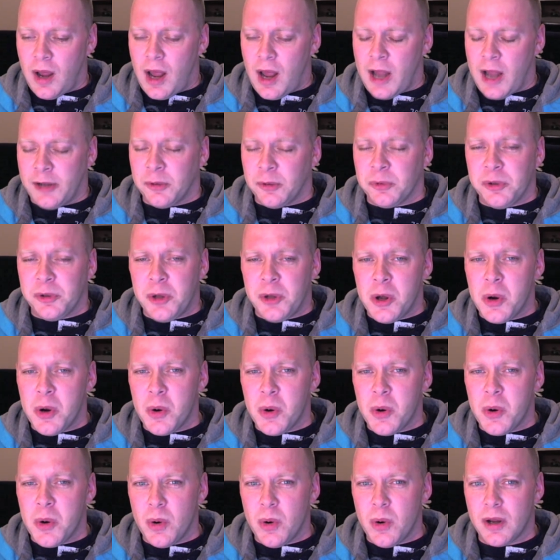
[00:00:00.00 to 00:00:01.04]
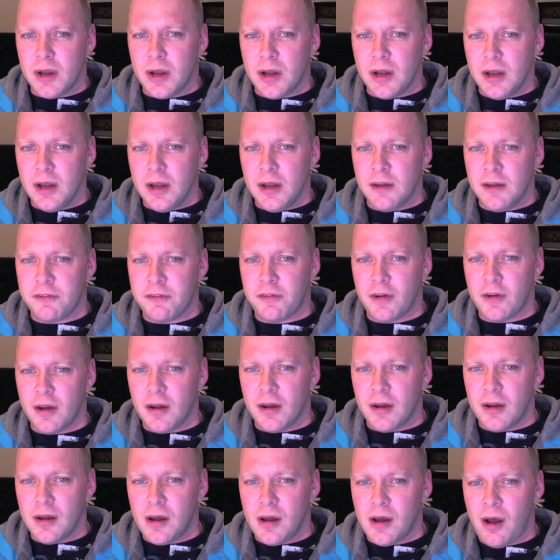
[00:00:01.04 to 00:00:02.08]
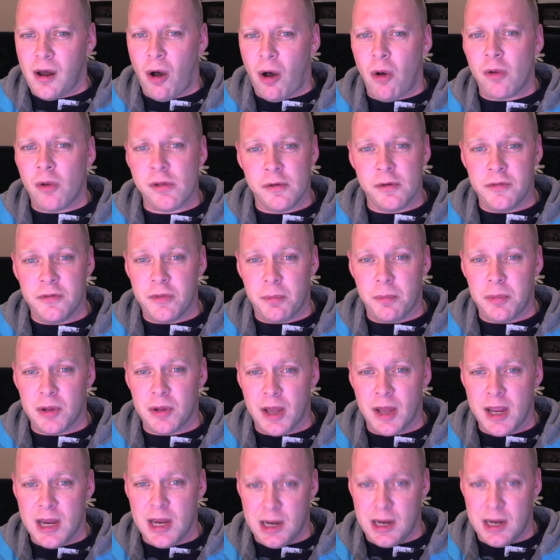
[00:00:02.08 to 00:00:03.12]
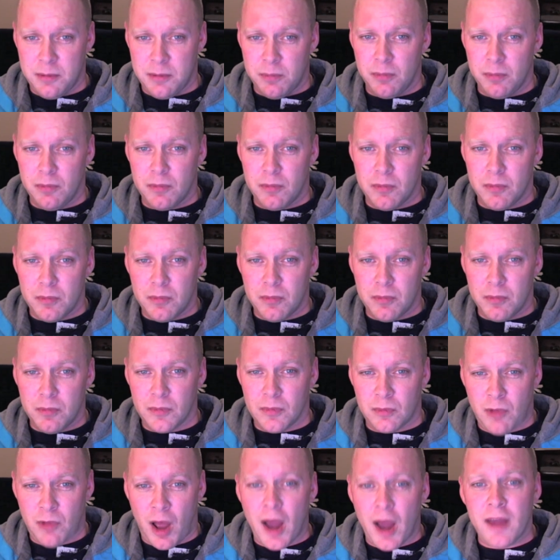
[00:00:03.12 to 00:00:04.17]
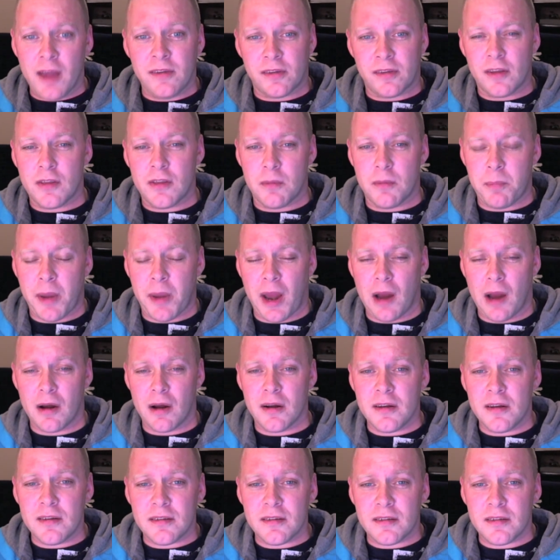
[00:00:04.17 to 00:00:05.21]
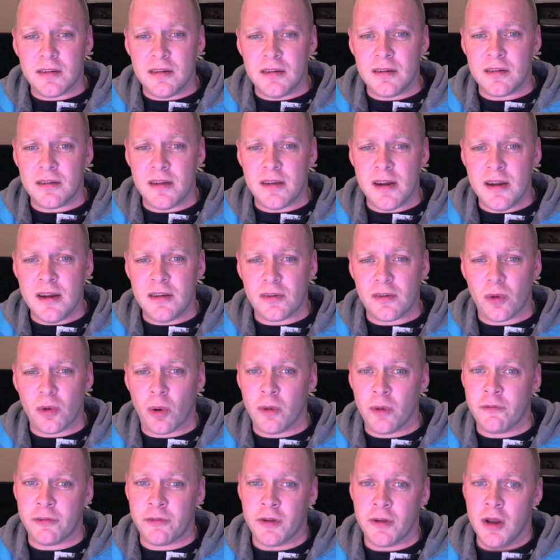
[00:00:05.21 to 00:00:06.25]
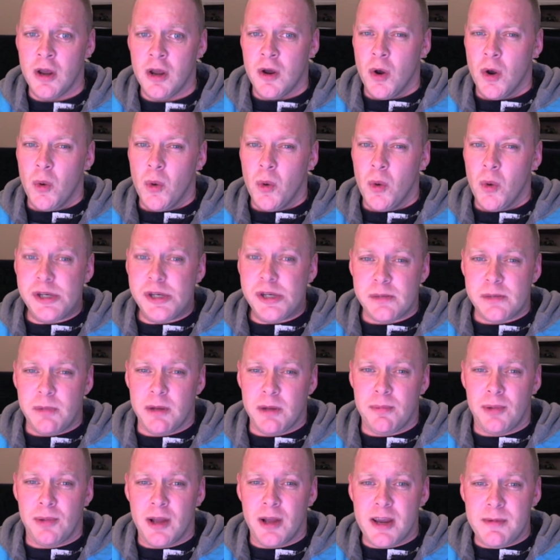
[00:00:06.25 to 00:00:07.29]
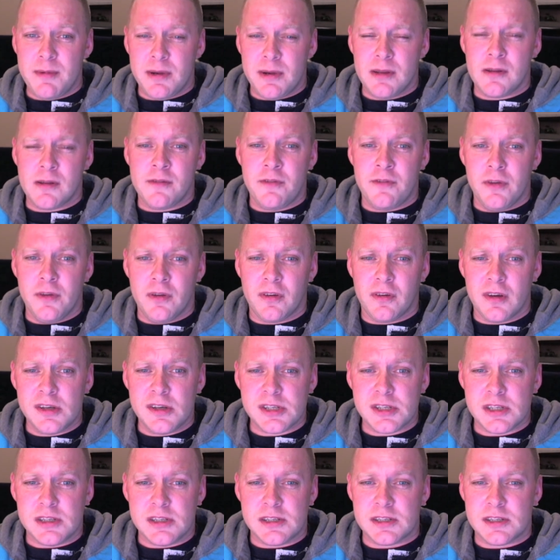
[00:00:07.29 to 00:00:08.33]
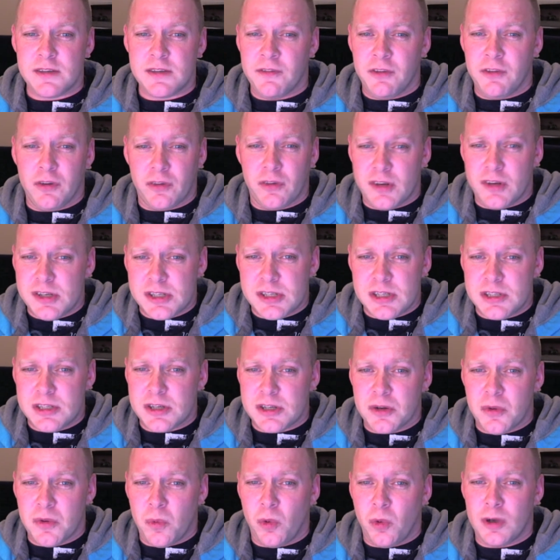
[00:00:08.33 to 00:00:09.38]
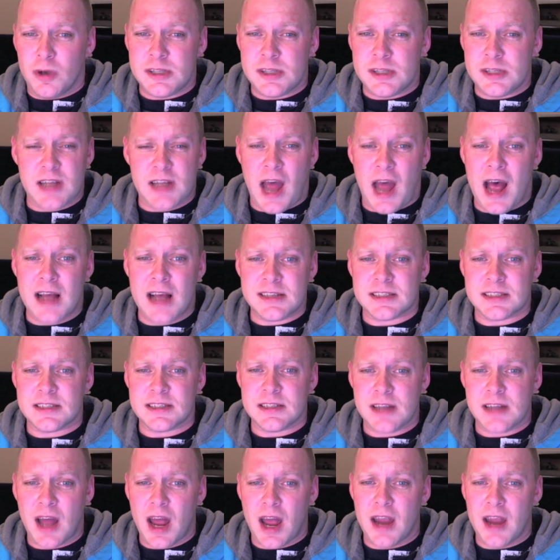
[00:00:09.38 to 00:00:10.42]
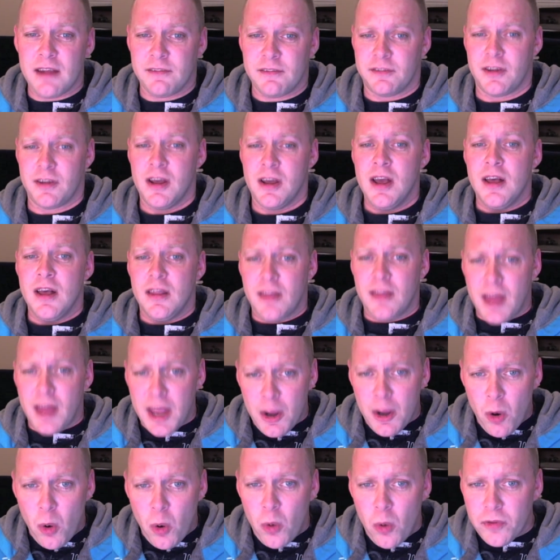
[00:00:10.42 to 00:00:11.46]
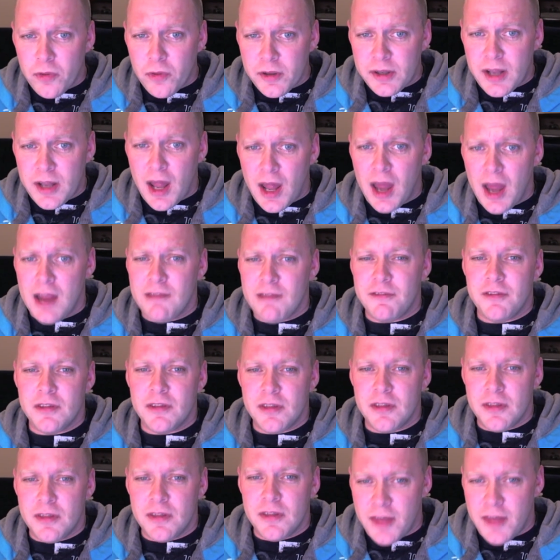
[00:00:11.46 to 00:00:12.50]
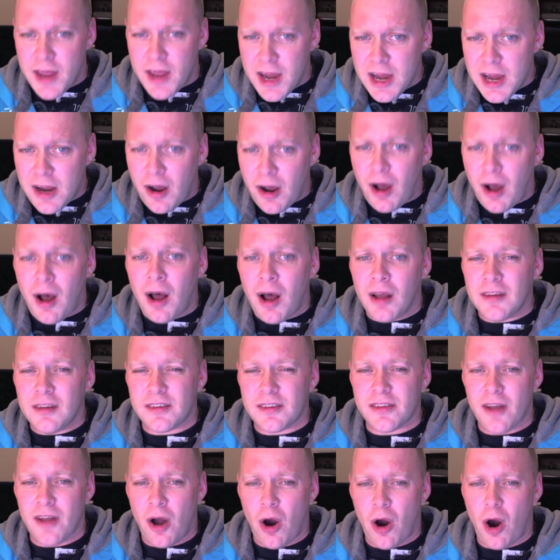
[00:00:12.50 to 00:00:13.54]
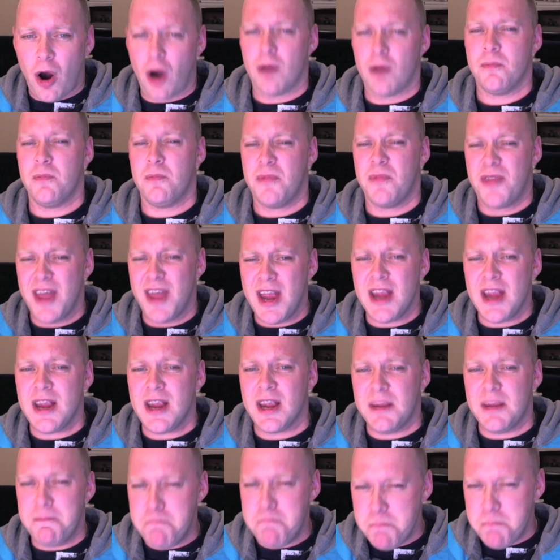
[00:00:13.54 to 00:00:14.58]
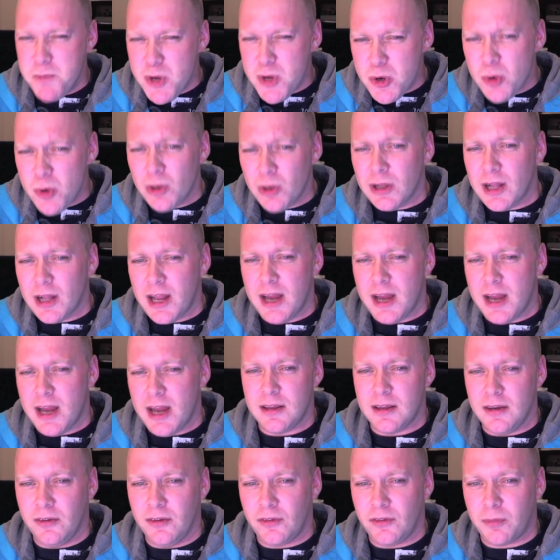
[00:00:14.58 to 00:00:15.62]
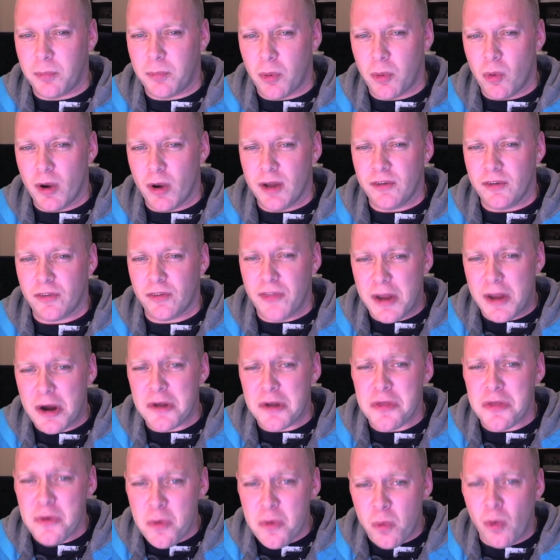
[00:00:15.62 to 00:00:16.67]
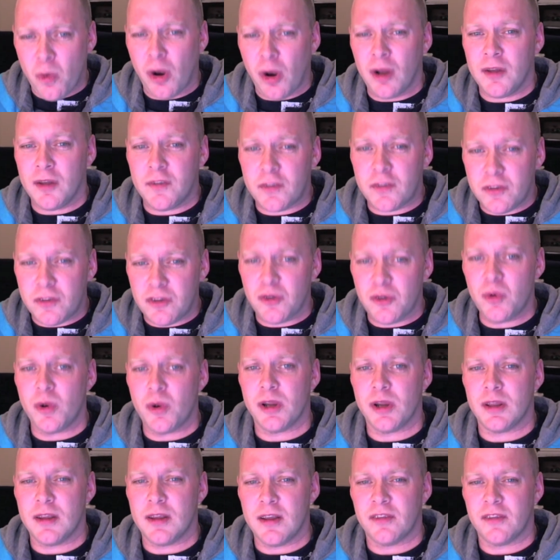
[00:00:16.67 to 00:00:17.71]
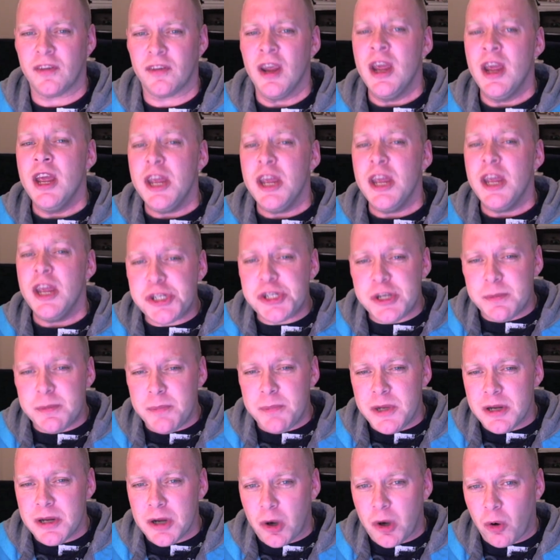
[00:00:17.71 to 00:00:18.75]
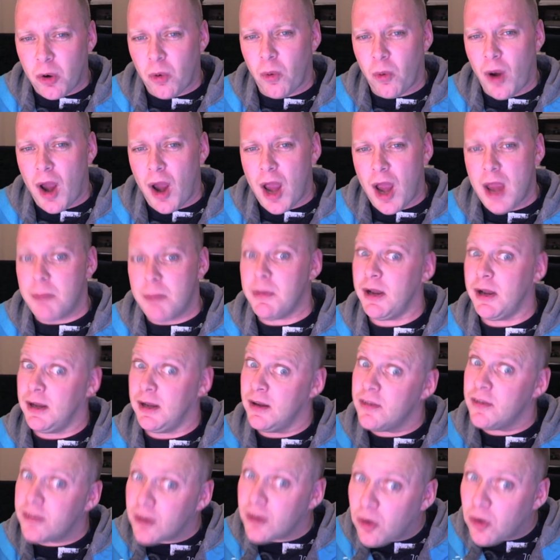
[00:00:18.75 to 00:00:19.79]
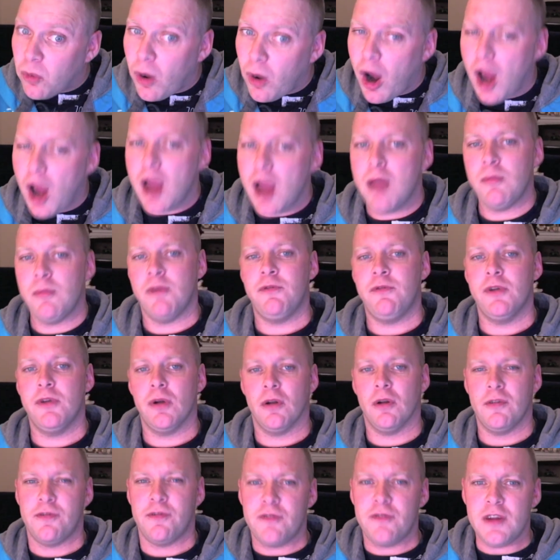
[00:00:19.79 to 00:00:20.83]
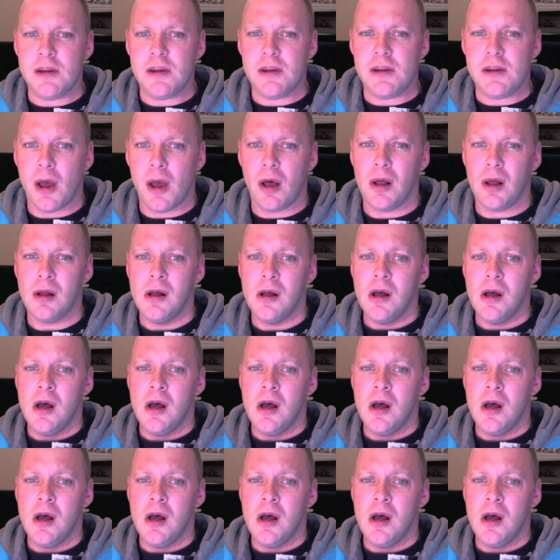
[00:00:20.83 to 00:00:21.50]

don't know if all of the blame lies on the parents these days, or if we should be blaming the physicians. The physicians are the ones that has the knife. They hold the knife. They cause the harm. They mutilate these boys. They're the ones doing this. It should be a crime. It is a crime if you're a female.